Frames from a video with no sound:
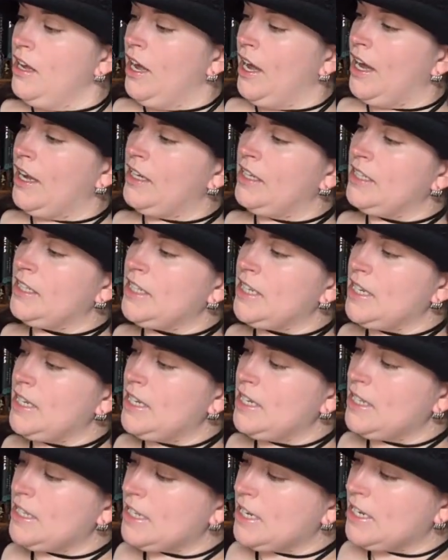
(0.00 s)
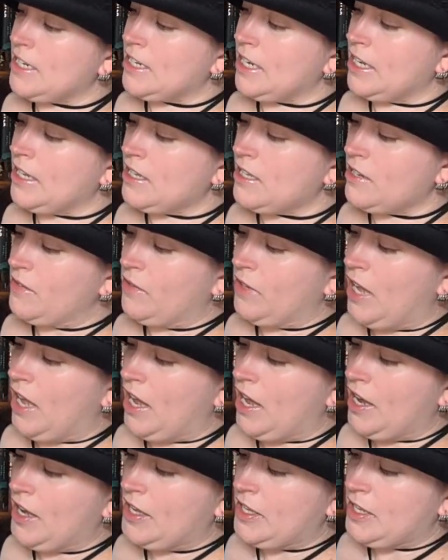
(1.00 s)
And it is A Dance of
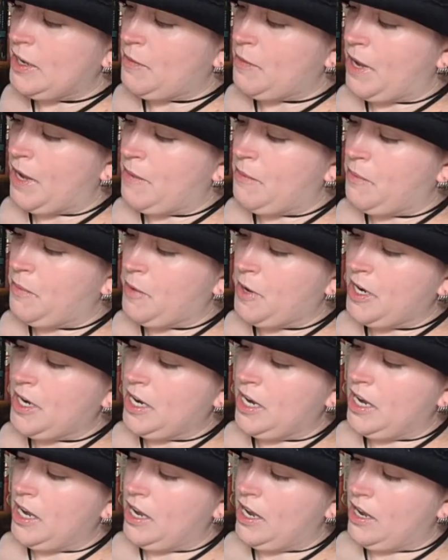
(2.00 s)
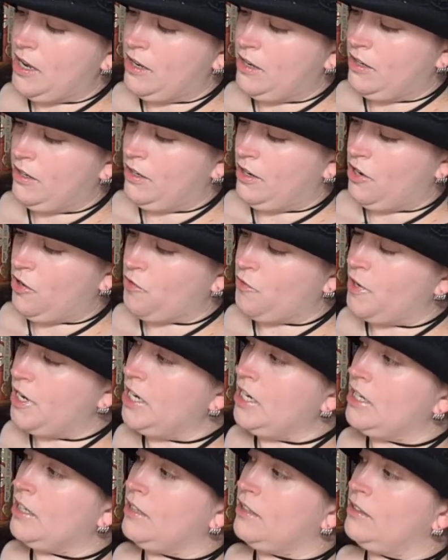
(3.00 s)
Lies by Brittany
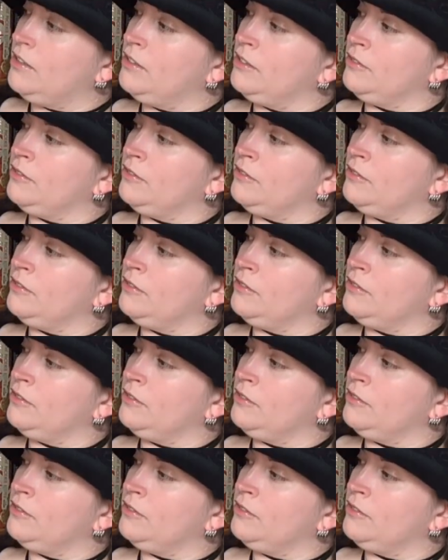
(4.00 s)
Arena.